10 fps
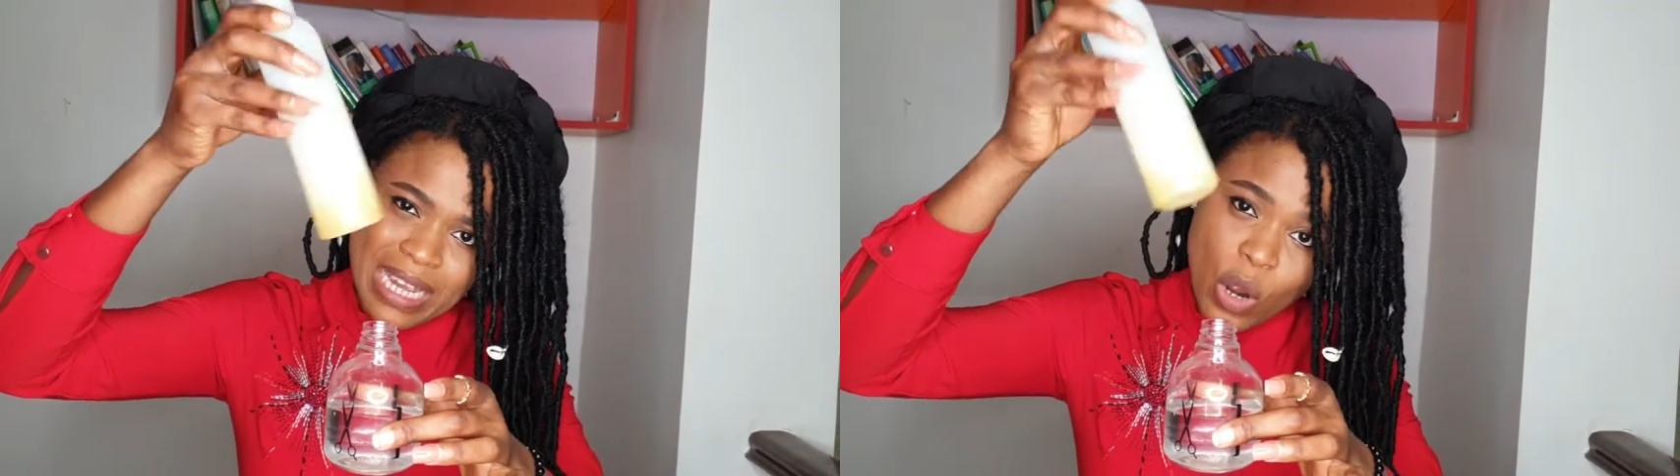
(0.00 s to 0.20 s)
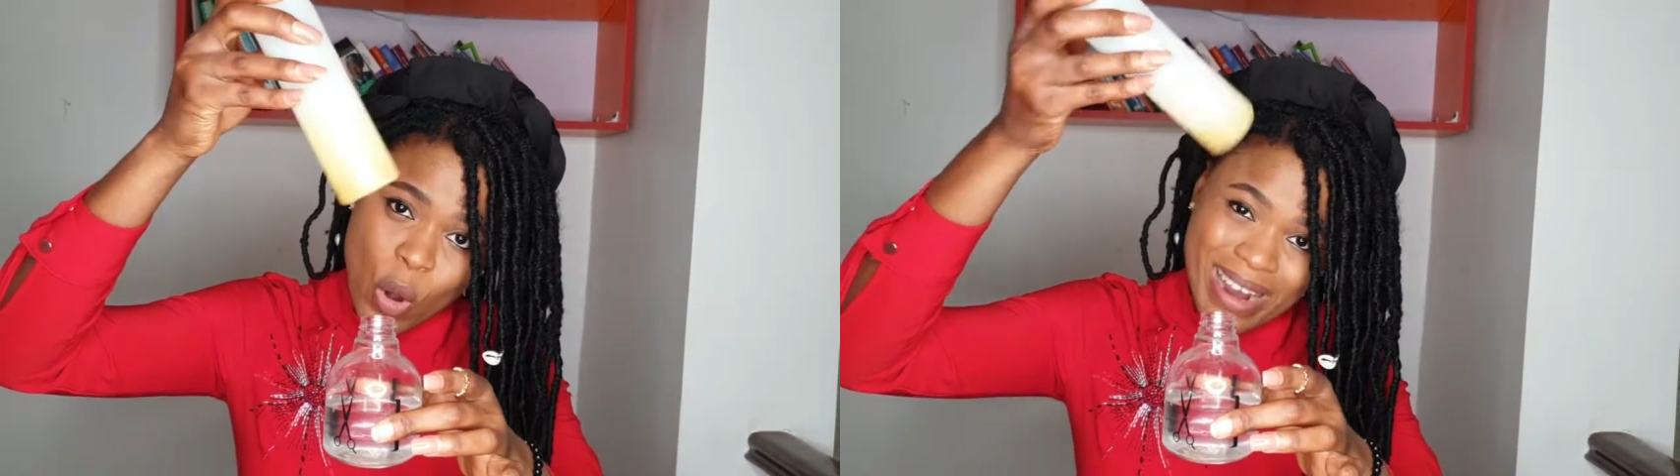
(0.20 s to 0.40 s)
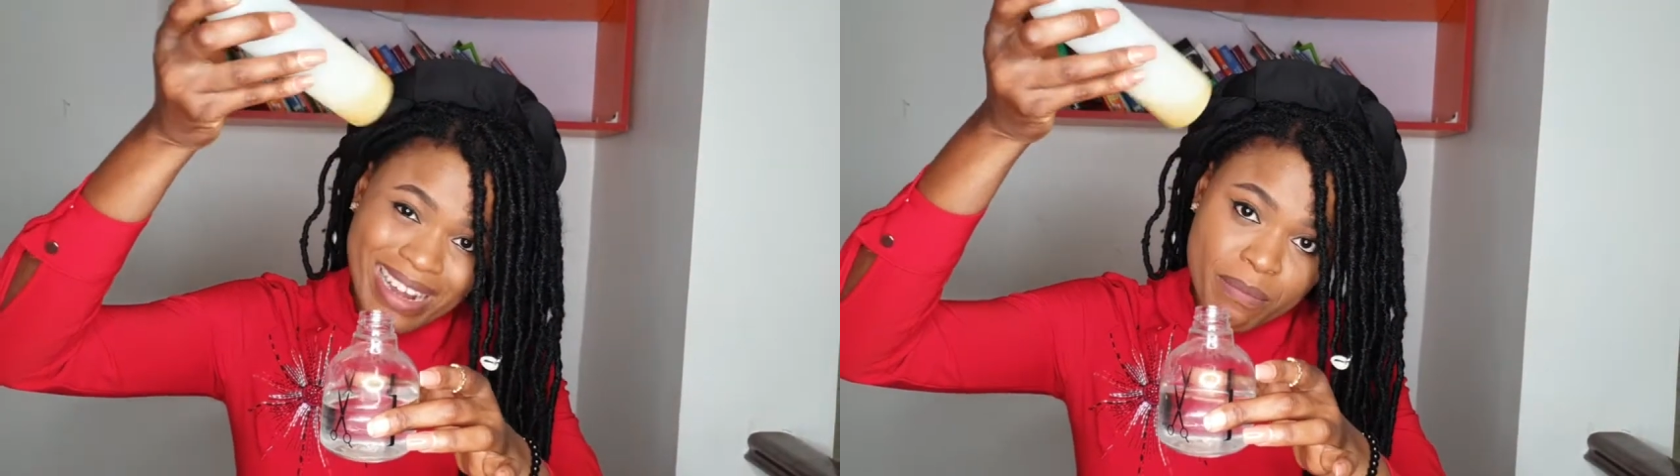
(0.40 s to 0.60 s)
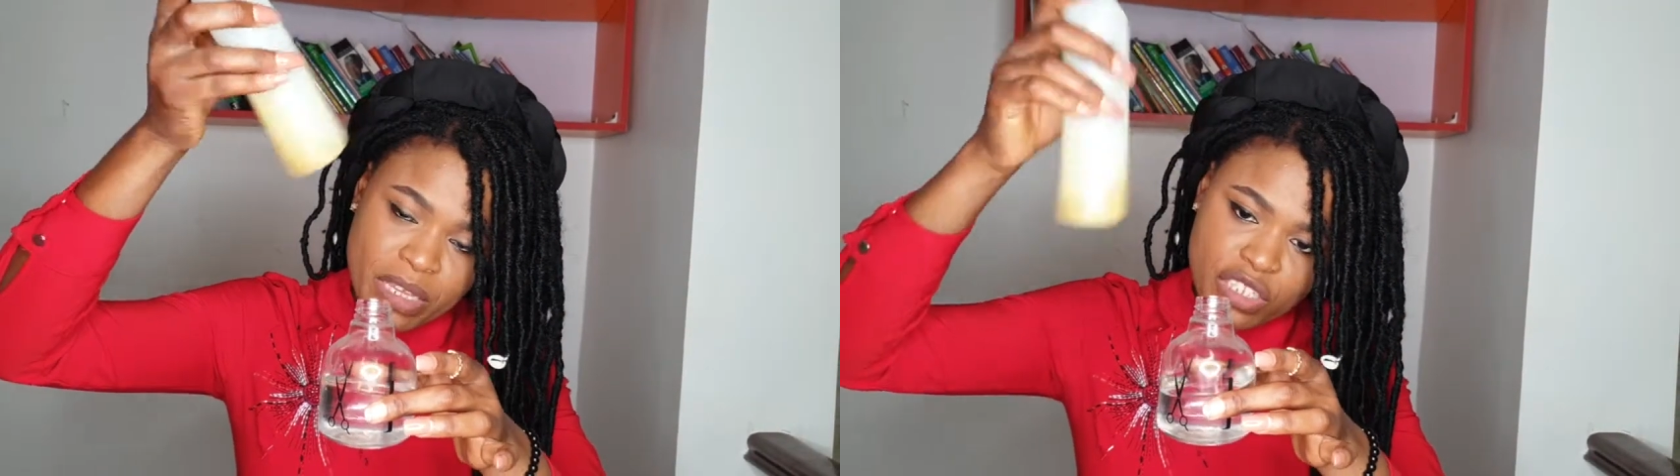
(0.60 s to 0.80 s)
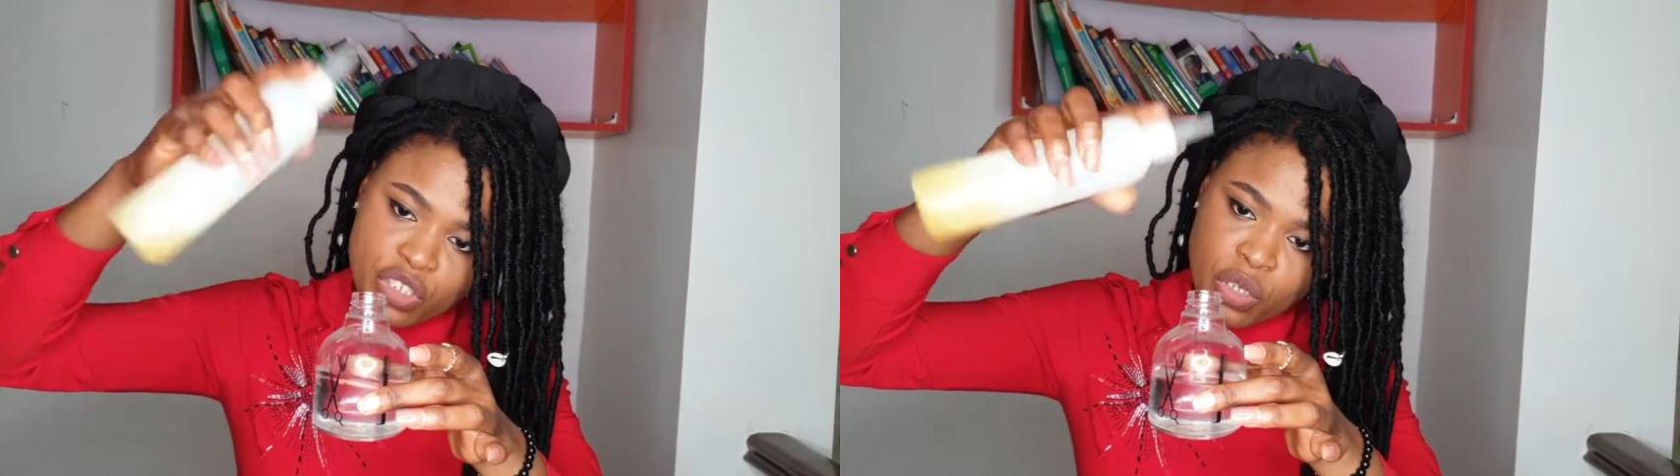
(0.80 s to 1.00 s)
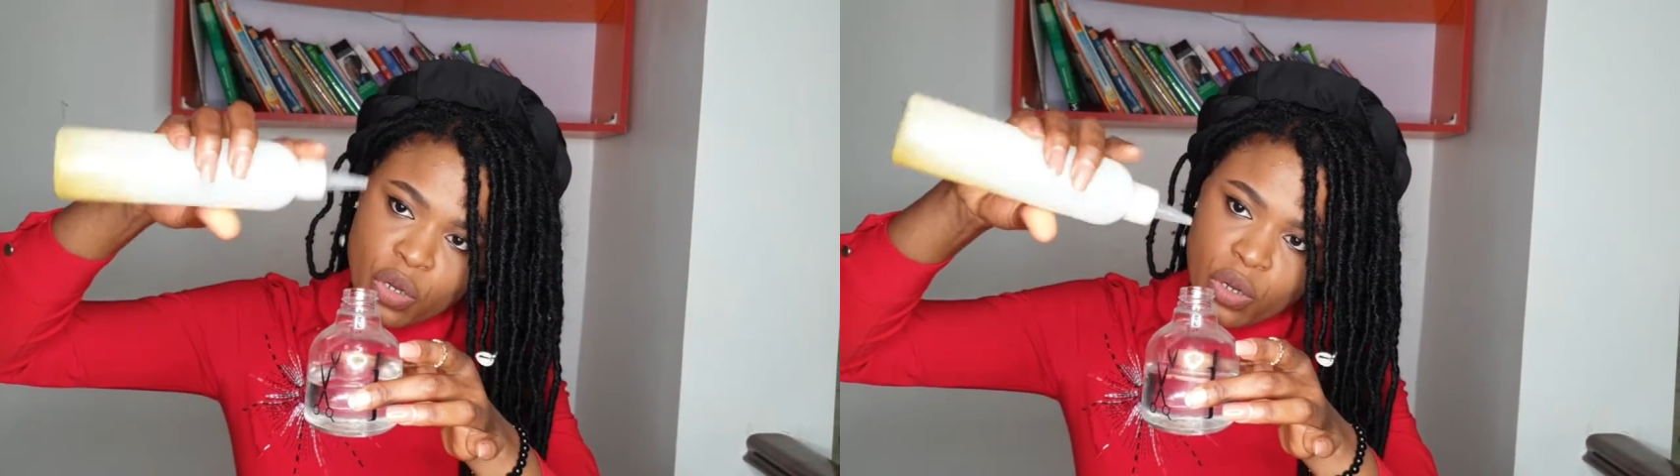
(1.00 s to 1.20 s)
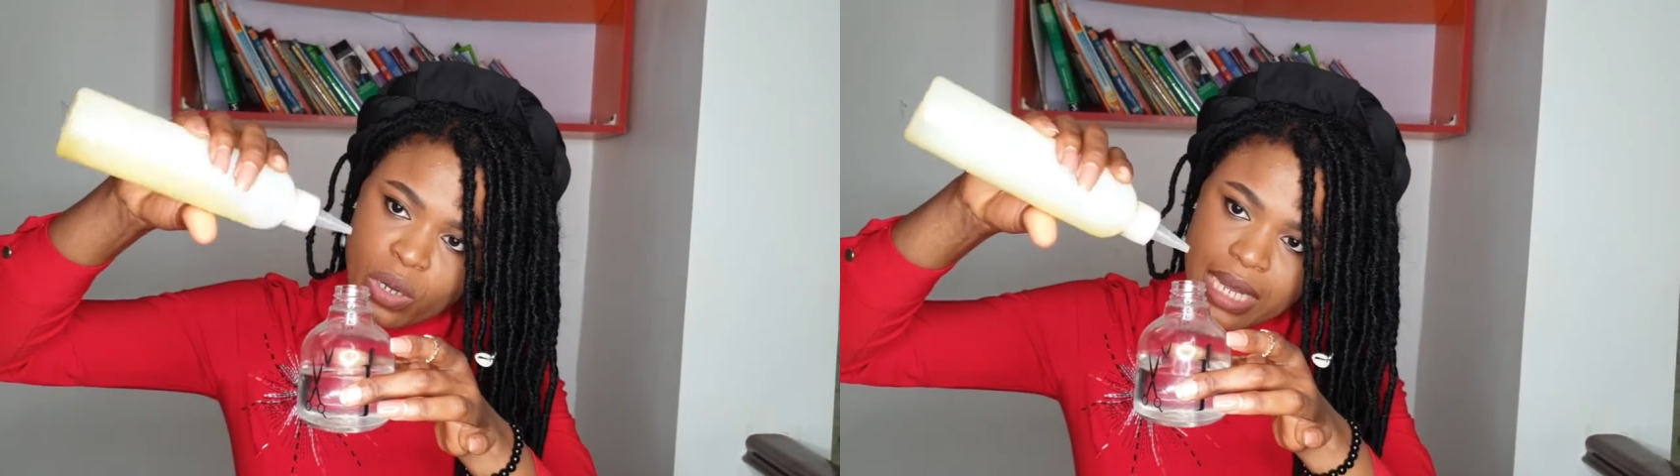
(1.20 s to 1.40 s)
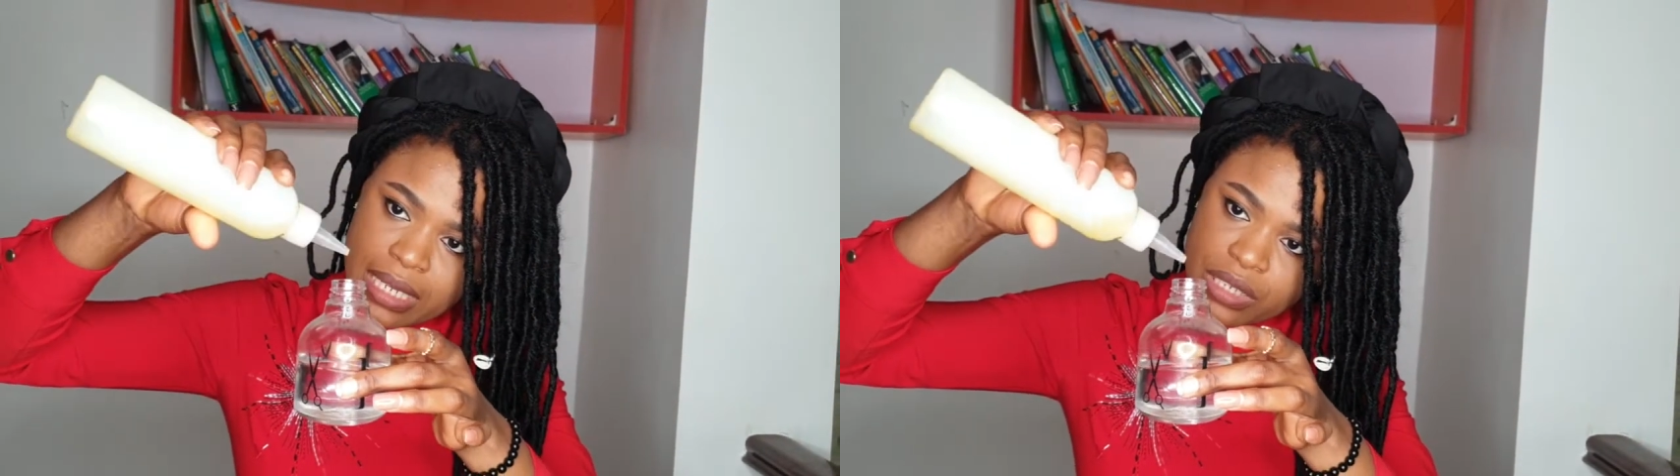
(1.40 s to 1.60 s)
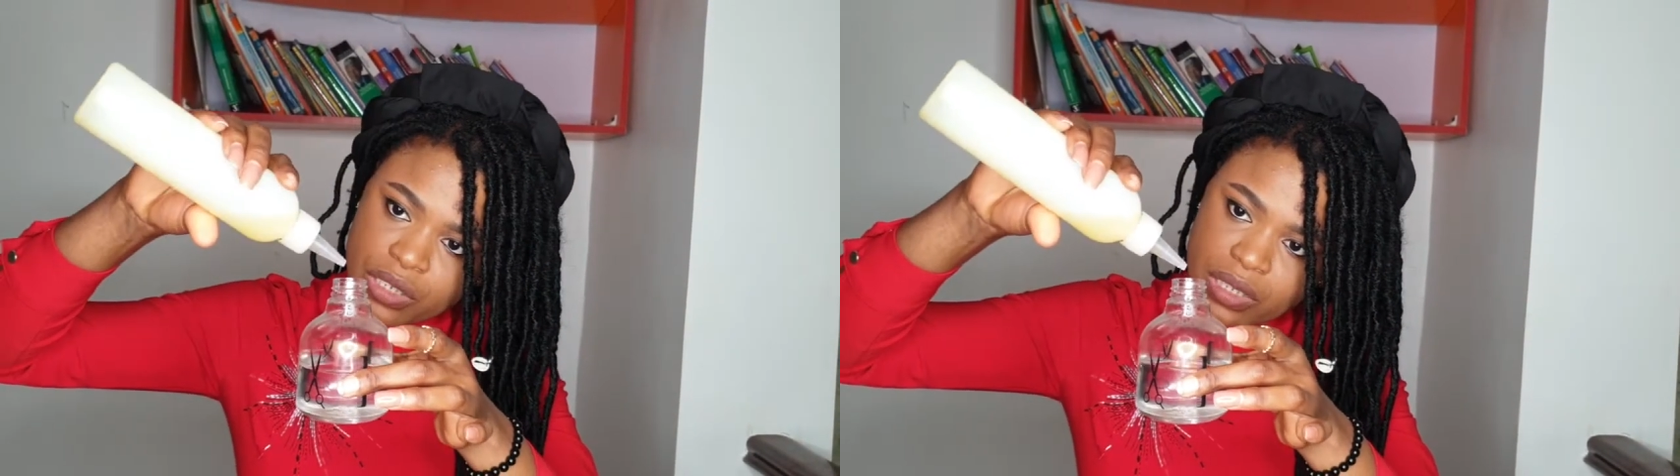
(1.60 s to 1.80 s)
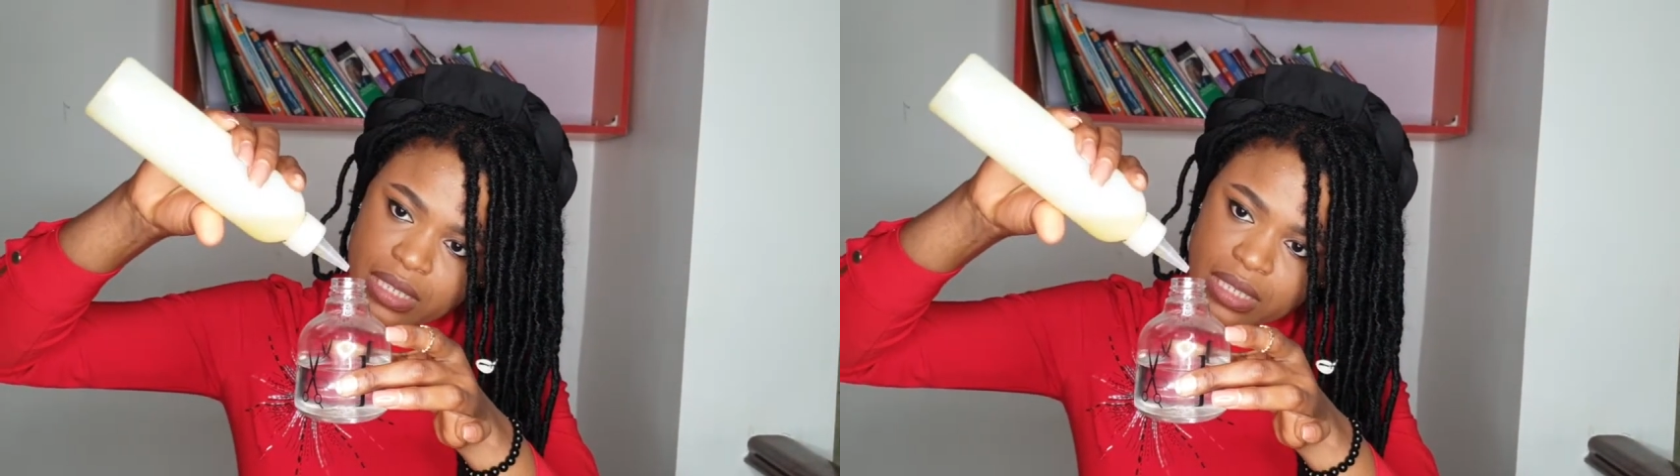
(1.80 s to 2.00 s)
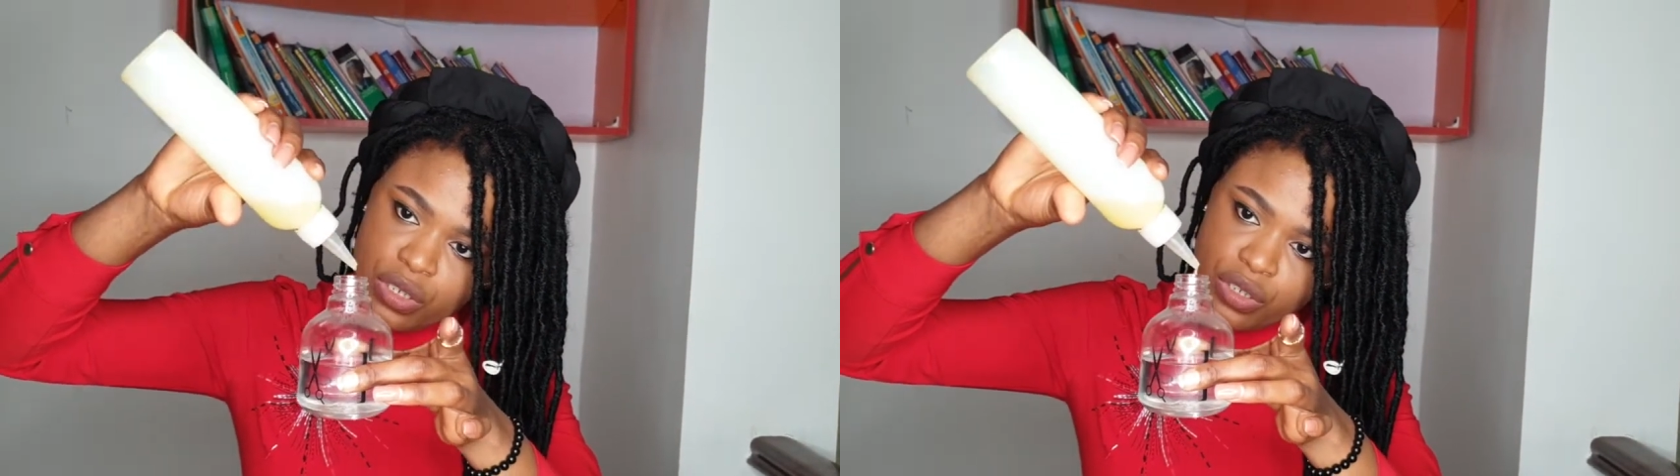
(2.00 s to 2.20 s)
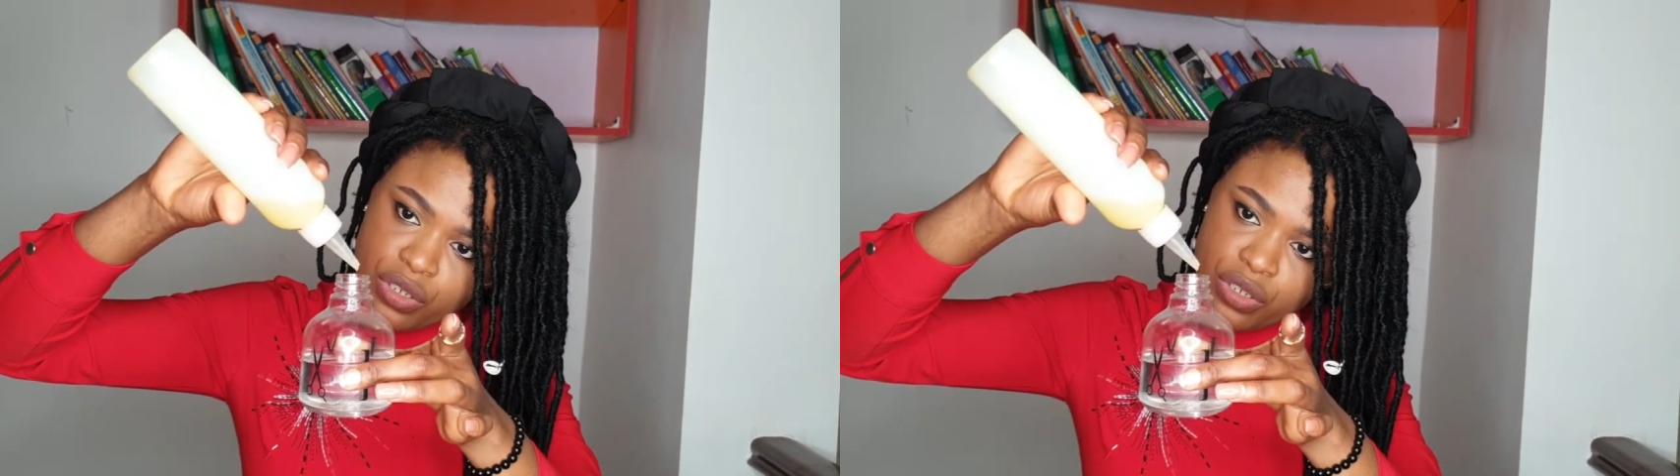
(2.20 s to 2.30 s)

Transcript: oil mixture and just